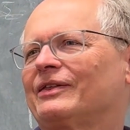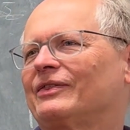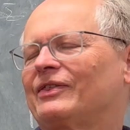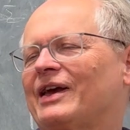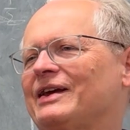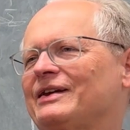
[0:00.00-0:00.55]

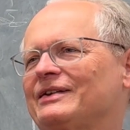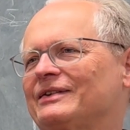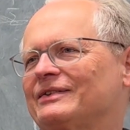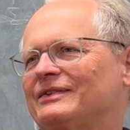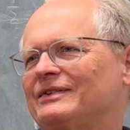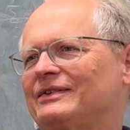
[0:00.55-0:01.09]
they
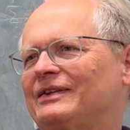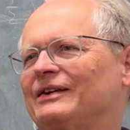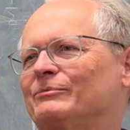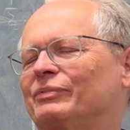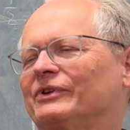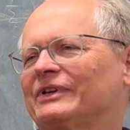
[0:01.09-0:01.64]

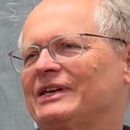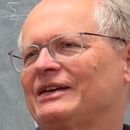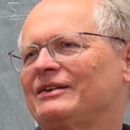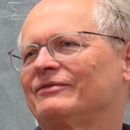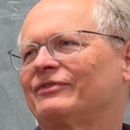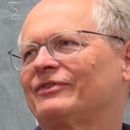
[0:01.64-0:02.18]
didn't
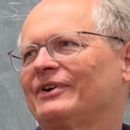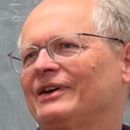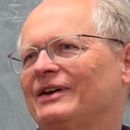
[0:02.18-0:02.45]
believe